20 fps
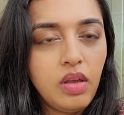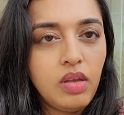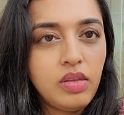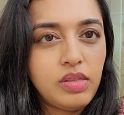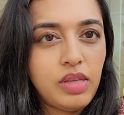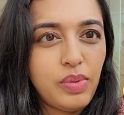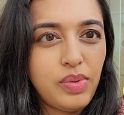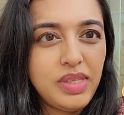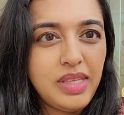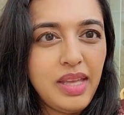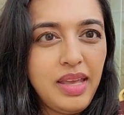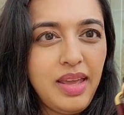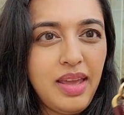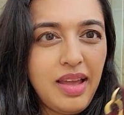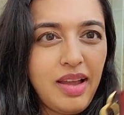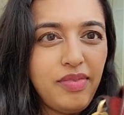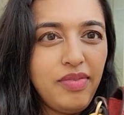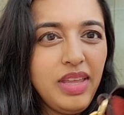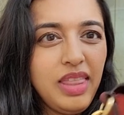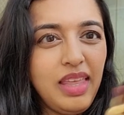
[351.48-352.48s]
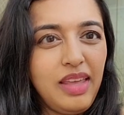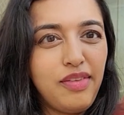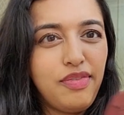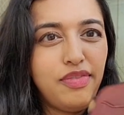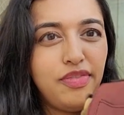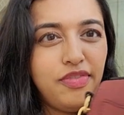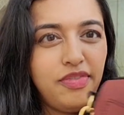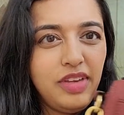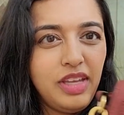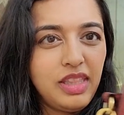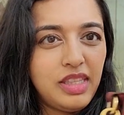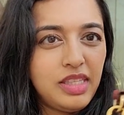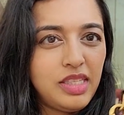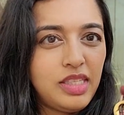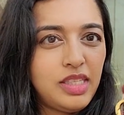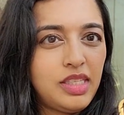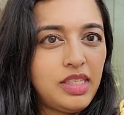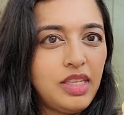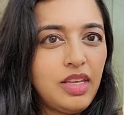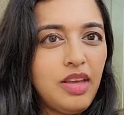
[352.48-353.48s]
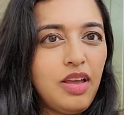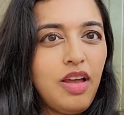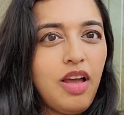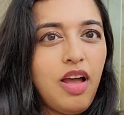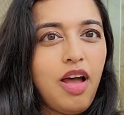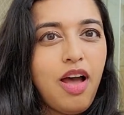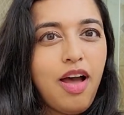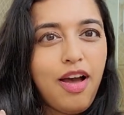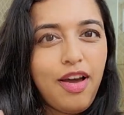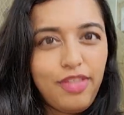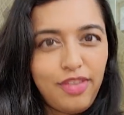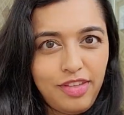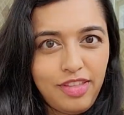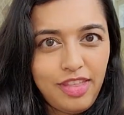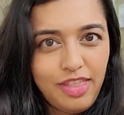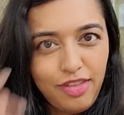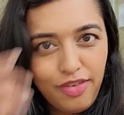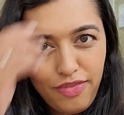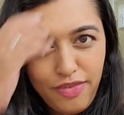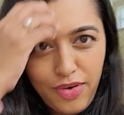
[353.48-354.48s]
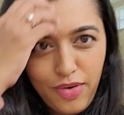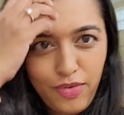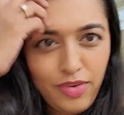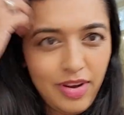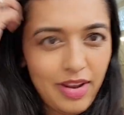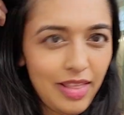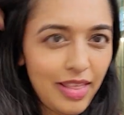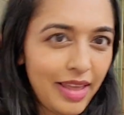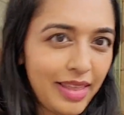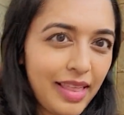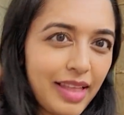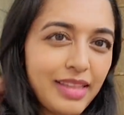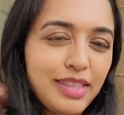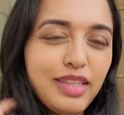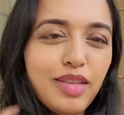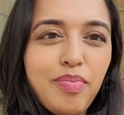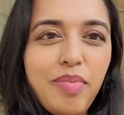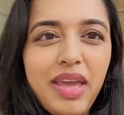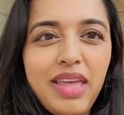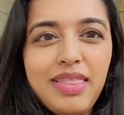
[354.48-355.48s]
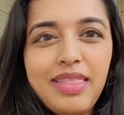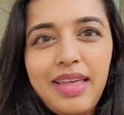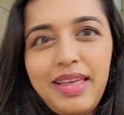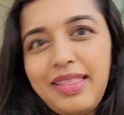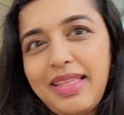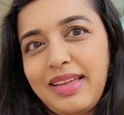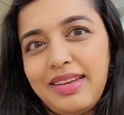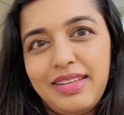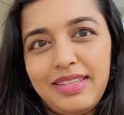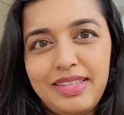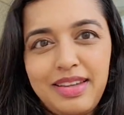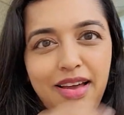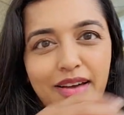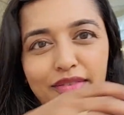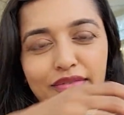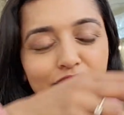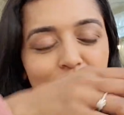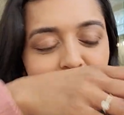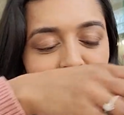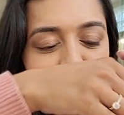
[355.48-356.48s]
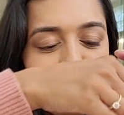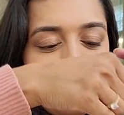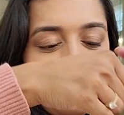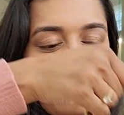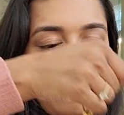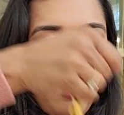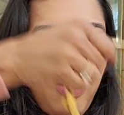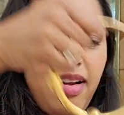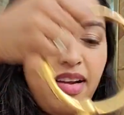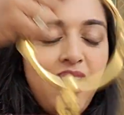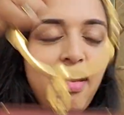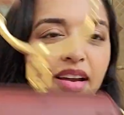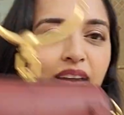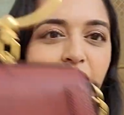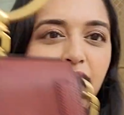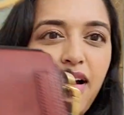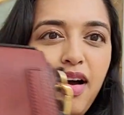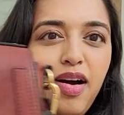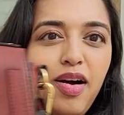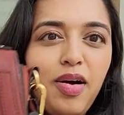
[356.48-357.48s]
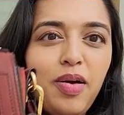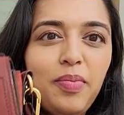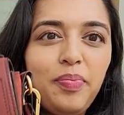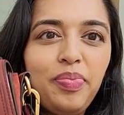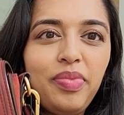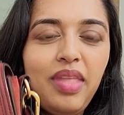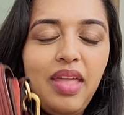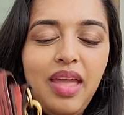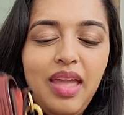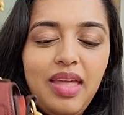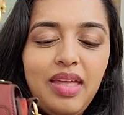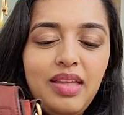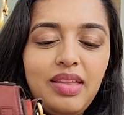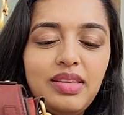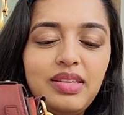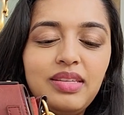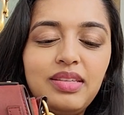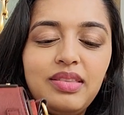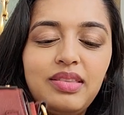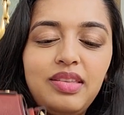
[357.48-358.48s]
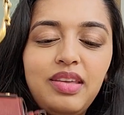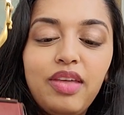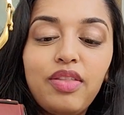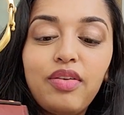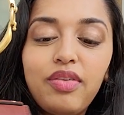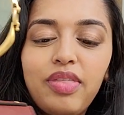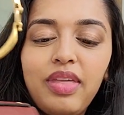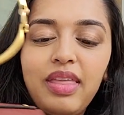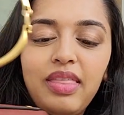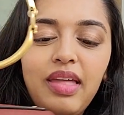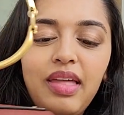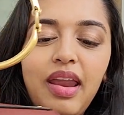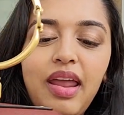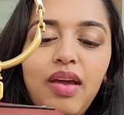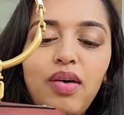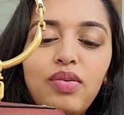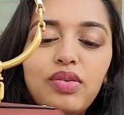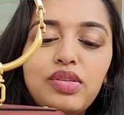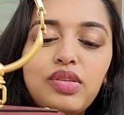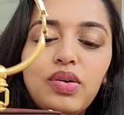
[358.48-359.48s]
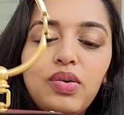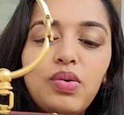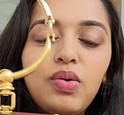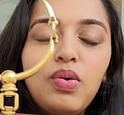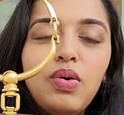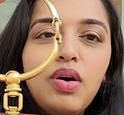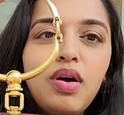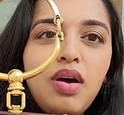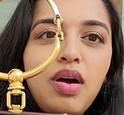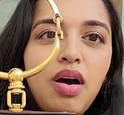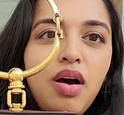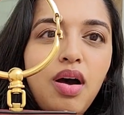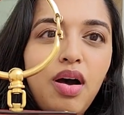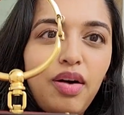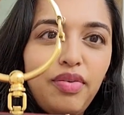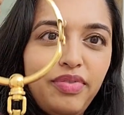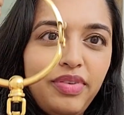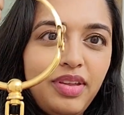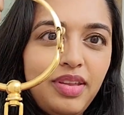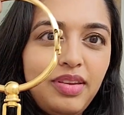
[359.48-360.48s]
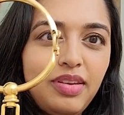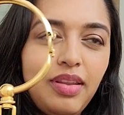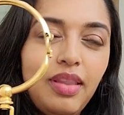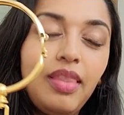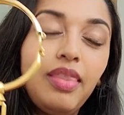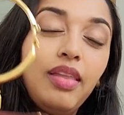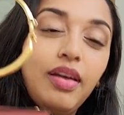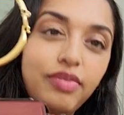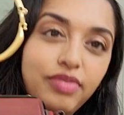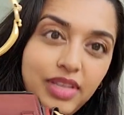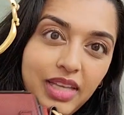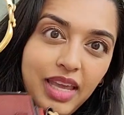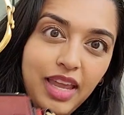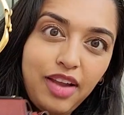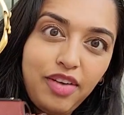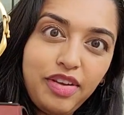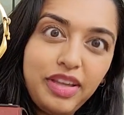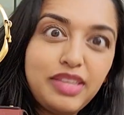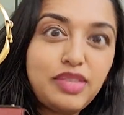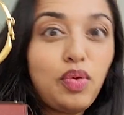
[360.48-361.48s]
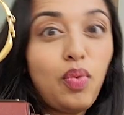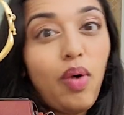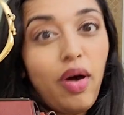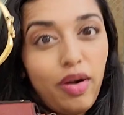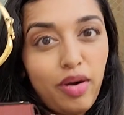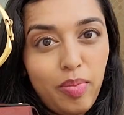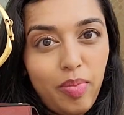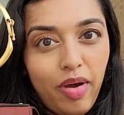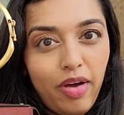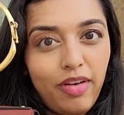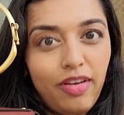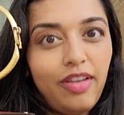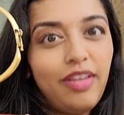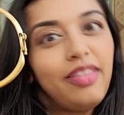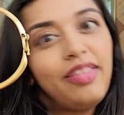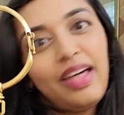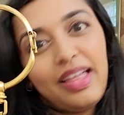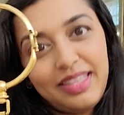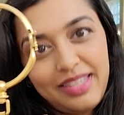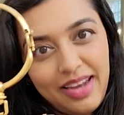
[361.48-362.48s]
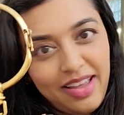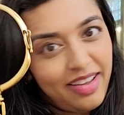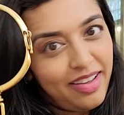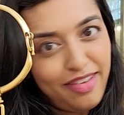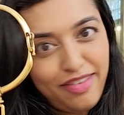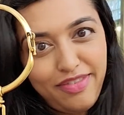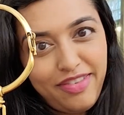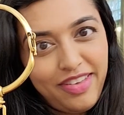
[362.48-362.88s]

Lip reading: So I would say everything fits other than the phone. Like that's the main thing that does not fit in there. And the other thing that I also often love to carry is a water bottle. That's not going to